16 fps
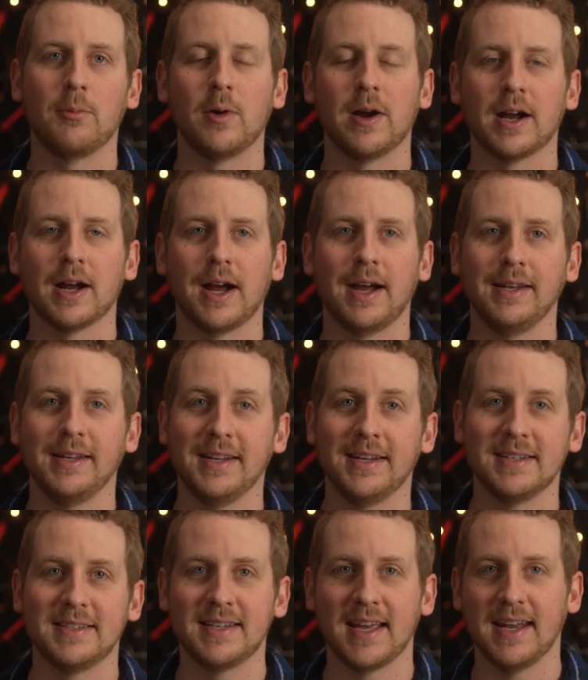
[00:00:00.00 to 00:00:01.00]
where I
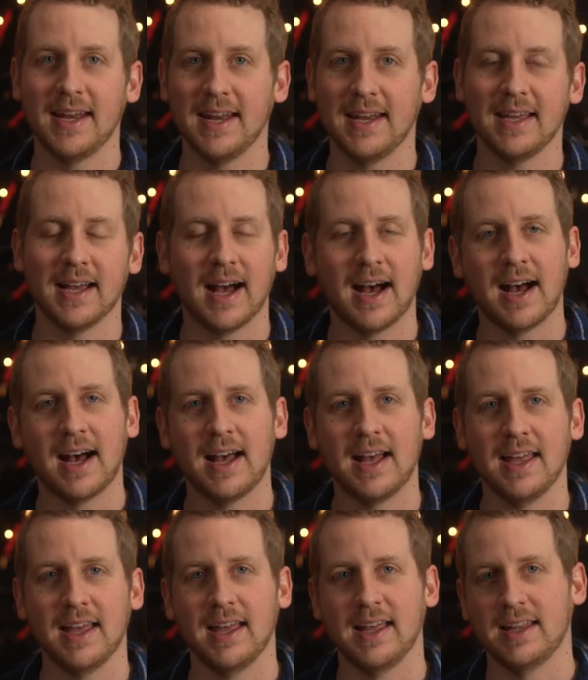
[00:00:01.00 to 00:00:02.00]
needed
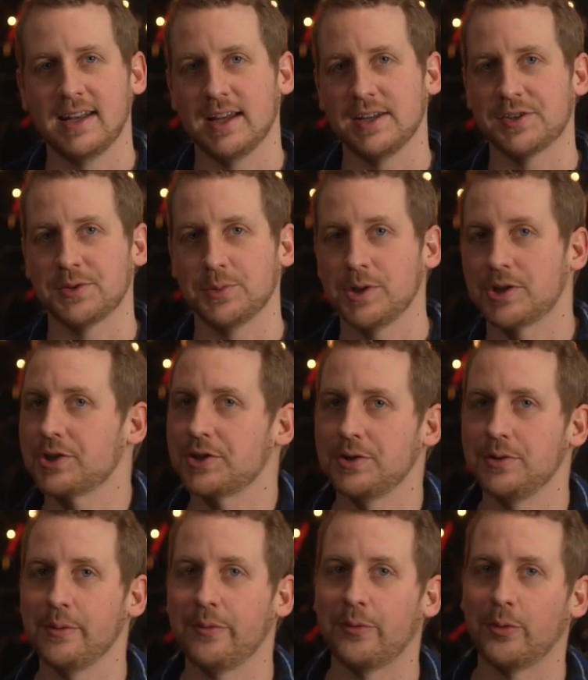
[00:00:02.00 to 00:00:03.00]
1080i and I switched
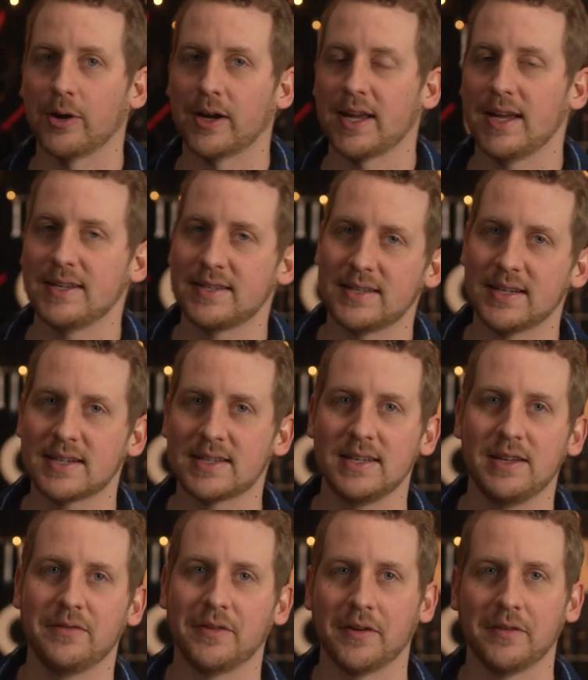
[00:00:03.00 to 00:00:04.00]
to 4K
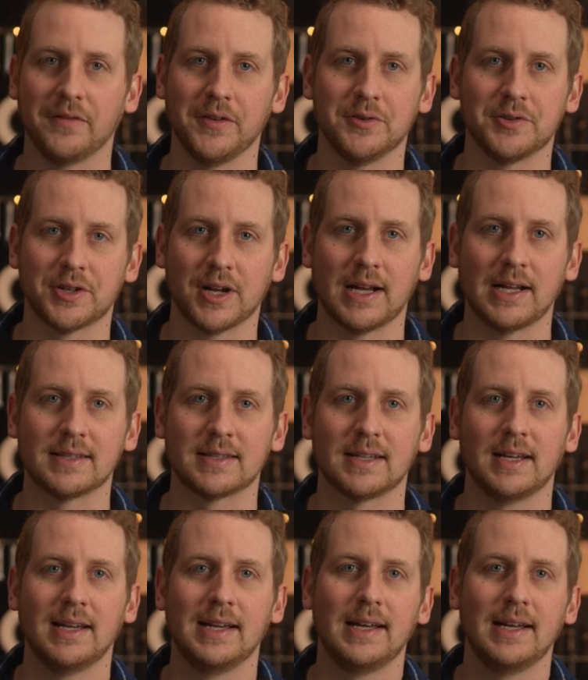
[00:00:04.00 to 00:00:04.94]
60 for a few shots.